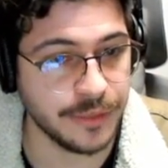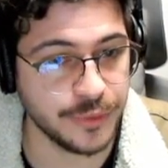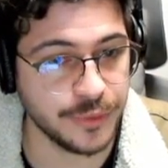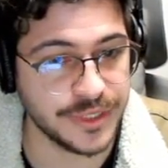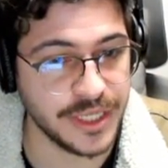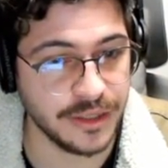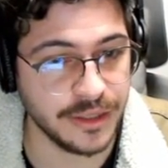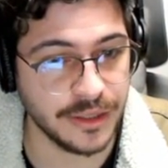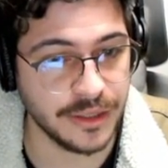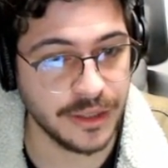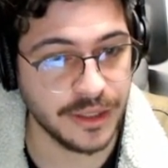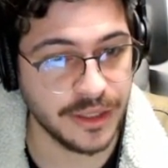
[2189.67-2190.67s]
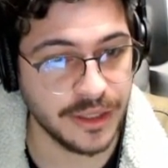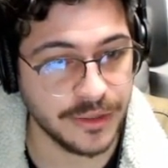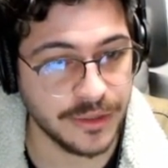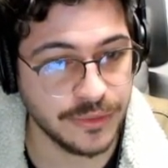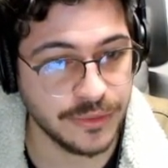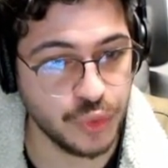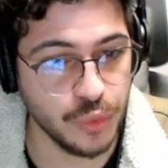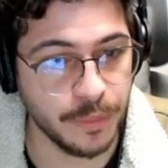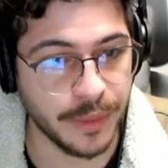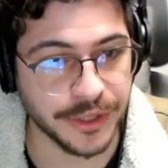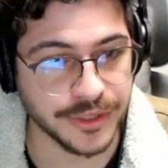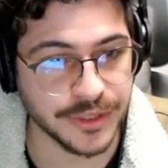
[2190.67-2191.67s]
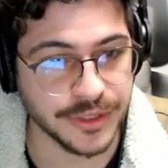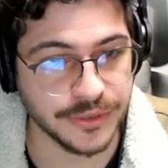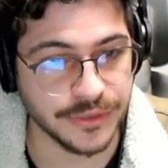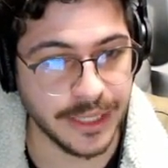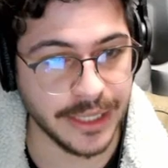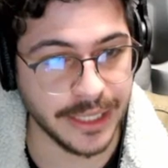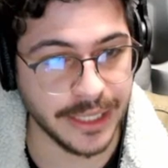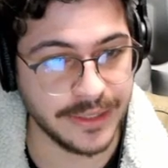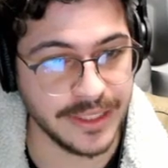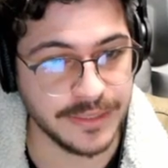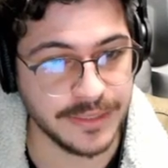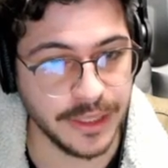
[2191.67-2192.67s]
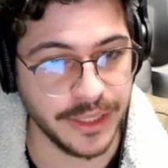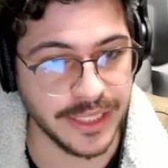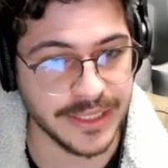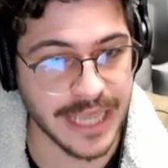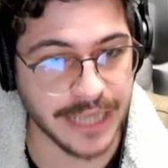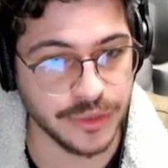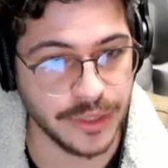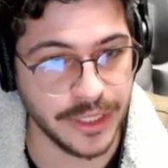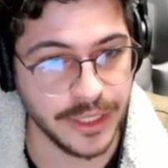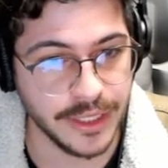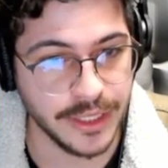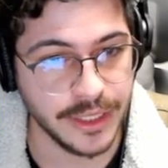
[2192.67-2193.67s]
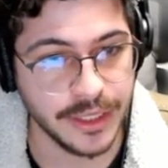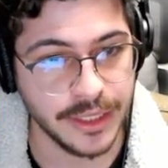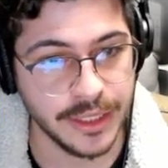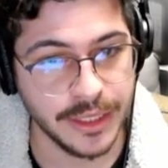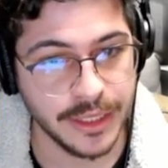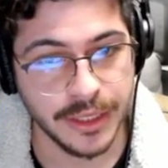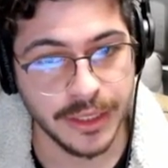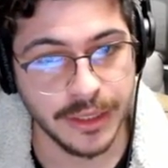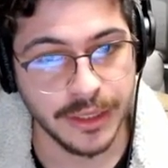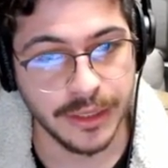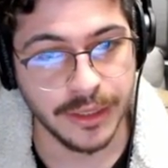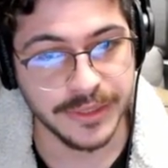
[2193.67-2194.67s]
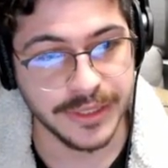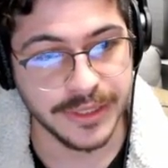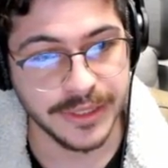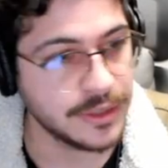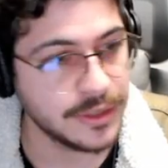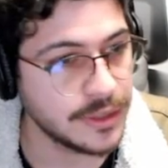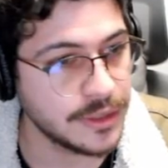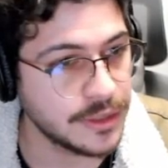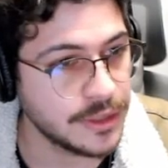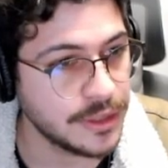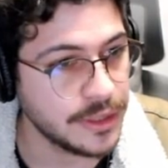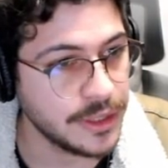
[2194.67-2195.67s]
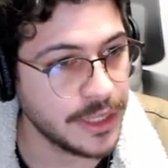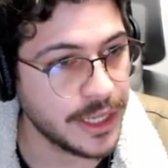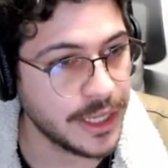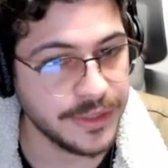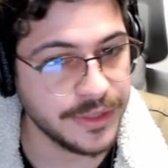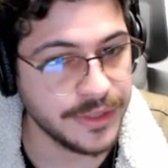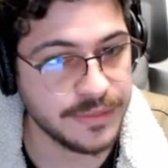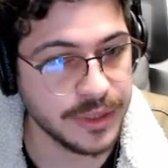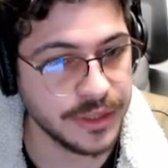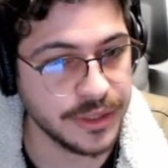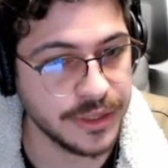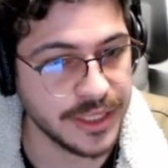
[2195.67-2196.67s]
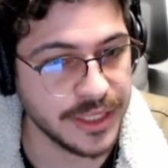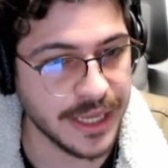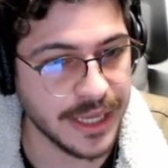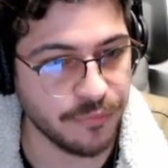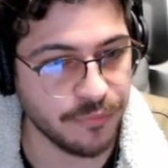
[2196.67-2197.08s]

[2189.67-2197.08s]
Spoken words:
we're seeing two parcels, right? Like this building is actually, let me see, yeah, this building is like